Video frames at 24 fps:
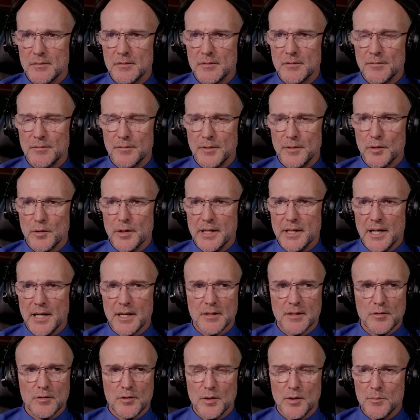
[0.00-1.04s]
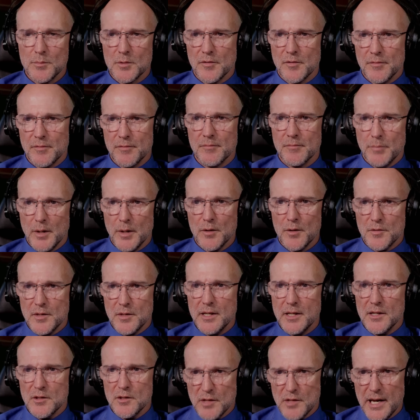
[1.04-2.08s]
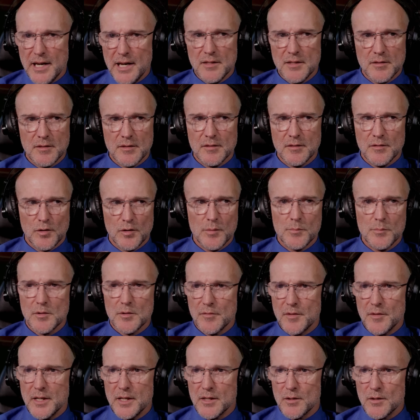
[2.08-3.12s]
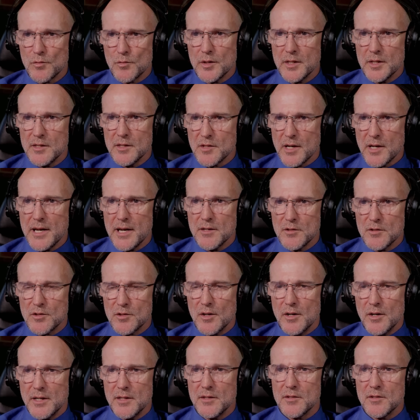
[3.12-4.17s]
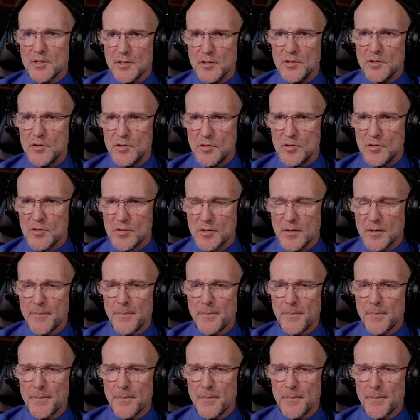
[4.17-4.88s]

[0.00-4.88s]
very young in terms of both years and in terms of their careers as scientists,